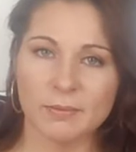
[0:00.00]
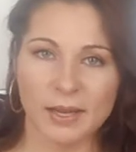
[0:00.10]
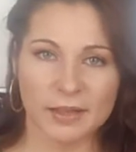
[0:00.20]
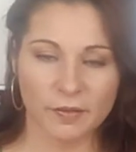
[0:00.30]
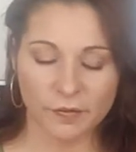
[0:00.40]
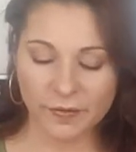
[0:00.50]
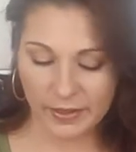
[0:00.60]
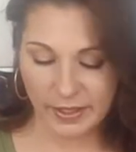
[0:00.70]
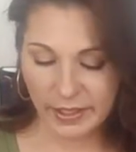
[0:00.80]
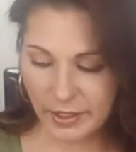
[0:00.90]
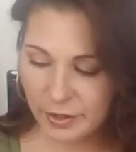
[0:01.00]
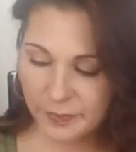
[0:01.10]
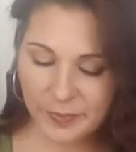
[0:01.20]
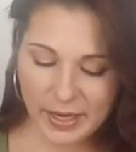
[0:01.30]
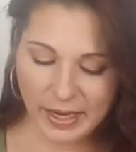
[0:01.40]
and make the filling
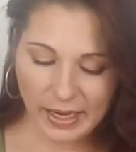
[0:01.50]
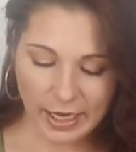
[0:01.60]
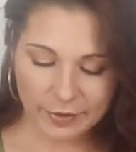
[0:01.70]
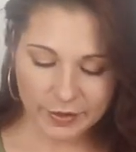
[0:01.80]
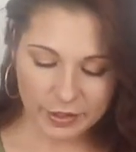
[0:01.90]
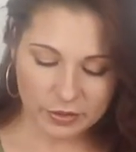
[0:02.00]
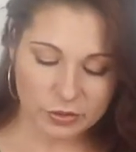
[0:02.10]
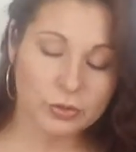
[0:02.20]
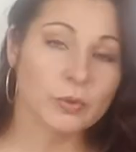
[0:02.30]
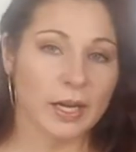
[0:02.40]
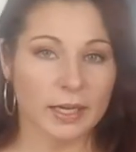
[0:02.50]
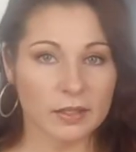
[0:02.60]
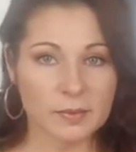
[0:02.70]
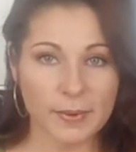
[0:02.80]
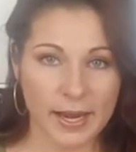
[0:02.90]
here. I've got 2
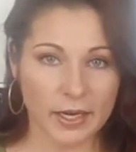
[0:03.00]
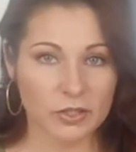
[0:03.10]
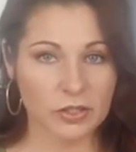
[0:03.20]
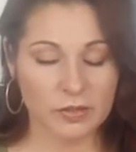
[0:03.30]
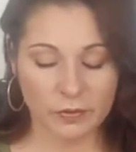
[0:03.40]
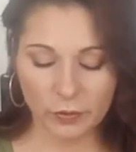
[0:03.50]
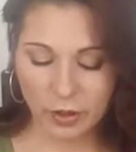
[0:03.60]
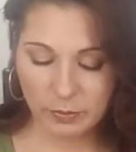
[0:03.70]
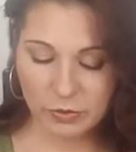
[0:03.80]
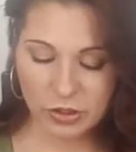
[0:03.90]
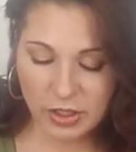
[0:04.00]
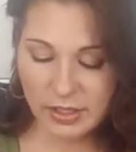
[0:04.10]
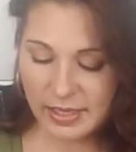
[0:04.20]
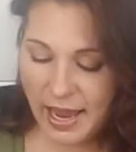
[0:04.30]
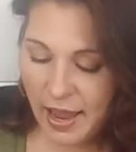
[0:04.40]
8-ounce packages of cream
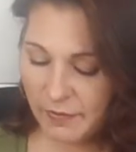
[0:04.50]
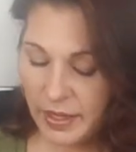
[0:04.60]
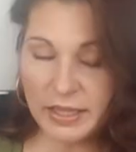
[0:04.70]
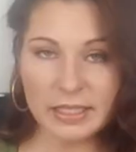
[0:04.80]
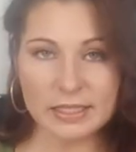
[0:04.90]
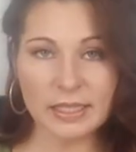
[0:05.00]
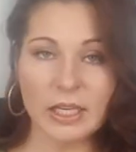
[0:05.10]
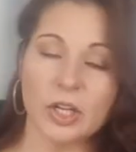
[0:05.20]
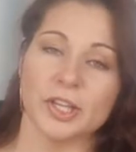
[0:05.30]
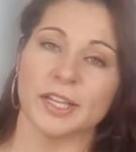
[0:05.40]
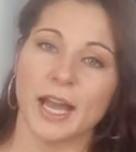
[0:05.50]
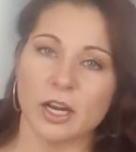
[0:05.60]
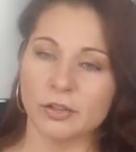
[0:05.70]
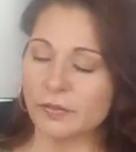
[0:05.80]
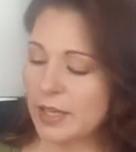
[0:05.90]
cheese. I have let this sit on the
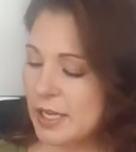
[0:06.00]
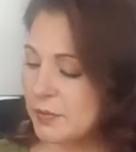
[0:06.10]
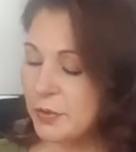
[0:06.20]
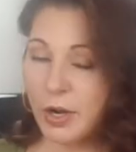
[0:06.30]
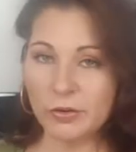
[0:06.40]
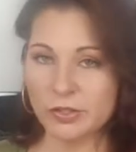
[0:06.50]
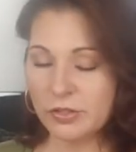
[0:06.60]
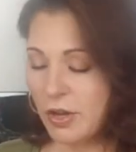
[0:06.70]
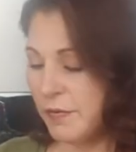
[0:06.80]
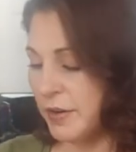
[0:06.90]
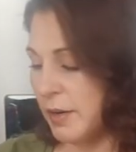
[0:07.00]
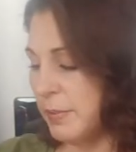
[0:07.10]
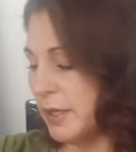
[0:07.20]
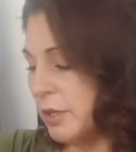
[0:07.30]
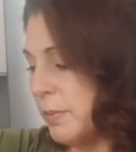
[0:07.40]
counter for the last few hours to soften
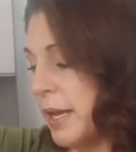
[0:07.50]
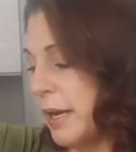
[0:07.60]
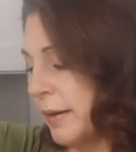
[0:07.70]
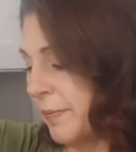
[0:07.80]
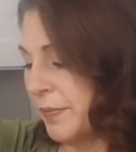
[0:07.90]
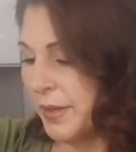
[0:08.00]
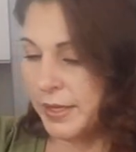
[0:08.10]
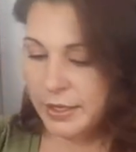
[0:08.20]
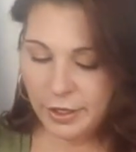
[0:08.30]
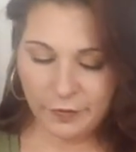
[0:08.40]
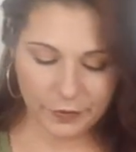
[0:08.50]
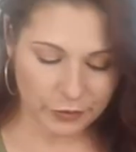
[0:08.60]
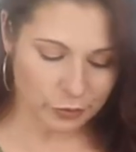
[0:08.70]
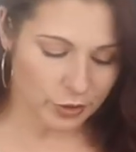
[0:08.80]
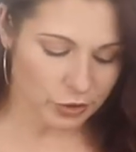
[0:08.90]
up a little bit. If you
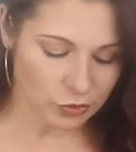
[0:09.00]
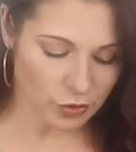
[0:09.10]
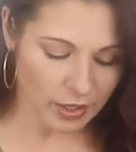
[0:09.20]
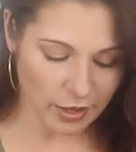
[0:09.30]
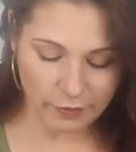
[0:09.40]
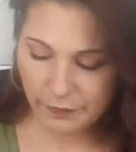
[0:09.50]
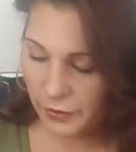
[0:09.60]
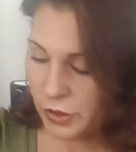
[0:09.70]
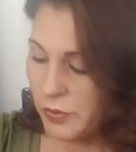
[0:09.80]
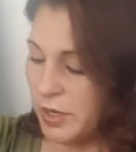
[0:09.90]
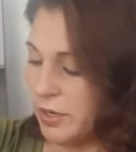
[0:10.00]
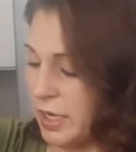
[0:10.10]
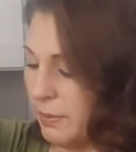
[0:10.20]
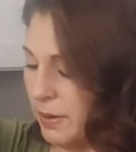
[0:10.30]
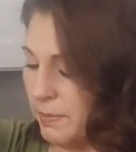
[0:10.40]
do these straight out of the refrigerator,
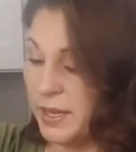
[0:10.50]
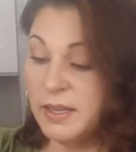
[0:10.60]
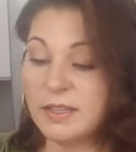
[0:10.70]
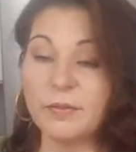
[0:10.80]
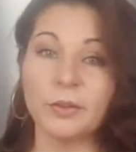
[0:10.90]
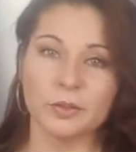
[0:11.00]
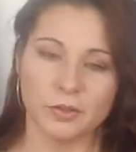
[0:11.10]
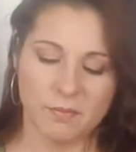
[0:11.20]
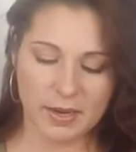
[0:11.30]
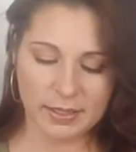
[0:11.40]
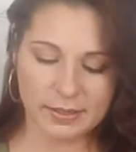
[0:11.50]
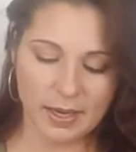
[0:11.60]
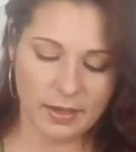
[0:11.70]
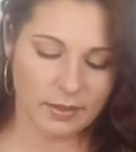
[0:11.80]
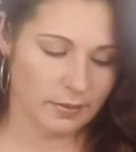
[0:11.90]
they can be a bit difficult to mix
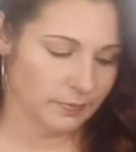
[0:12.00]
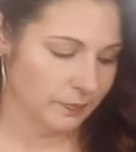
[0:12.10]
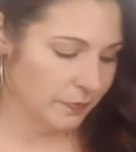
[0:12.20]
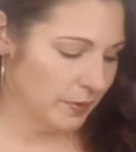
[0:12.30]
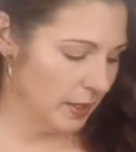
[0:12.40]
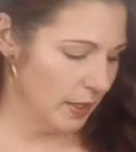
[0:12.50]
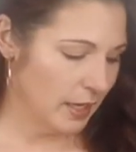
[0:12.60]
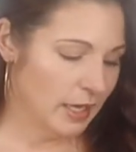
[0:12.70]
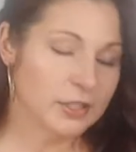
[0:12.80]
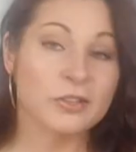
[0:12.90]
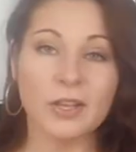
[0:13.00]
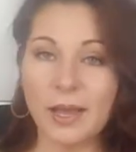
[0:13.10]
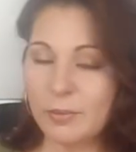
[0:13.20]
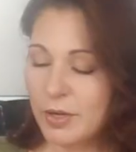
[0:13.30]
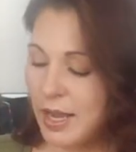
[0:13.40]
in. And to
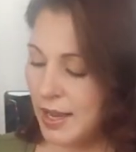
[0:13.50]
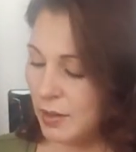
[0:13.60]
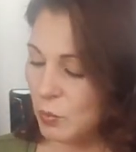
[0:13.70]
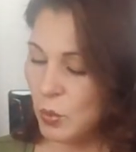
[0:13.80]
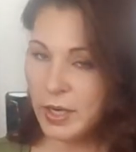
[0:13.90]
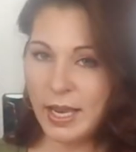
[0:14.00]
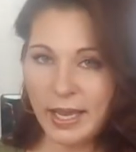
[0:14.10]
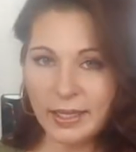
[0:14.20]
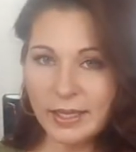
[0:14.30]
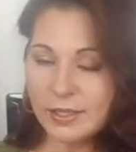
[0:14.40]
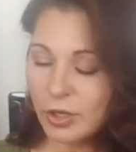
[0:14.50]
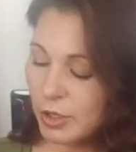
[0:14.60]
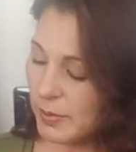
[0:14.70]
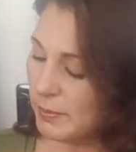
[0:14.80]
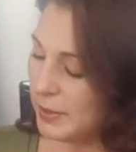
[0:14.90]
that, I'm going to add 1 egg that's
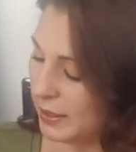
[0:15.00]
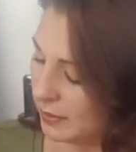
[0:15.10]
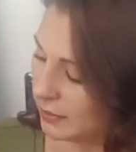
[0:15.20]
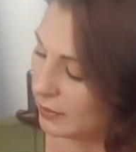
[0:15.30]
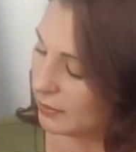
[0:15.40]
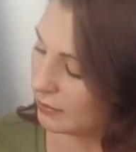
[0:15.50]
already been beaten.